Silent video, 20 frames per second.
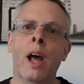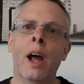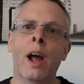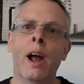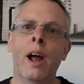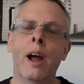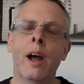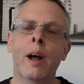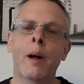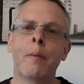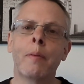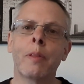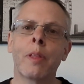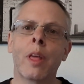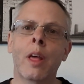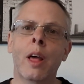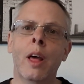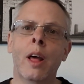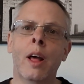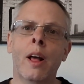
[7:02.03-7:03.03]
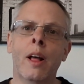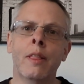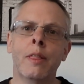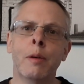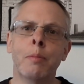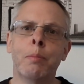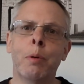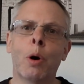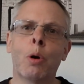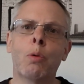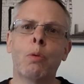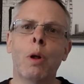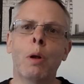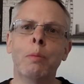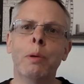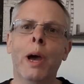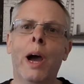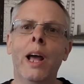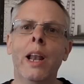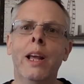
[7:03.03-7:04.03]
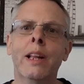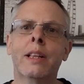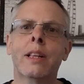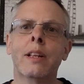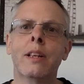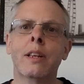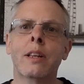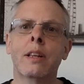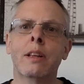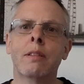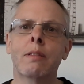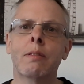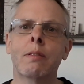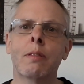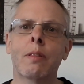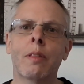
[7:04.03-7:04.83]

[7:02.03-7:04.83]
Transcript: The book will be highlighting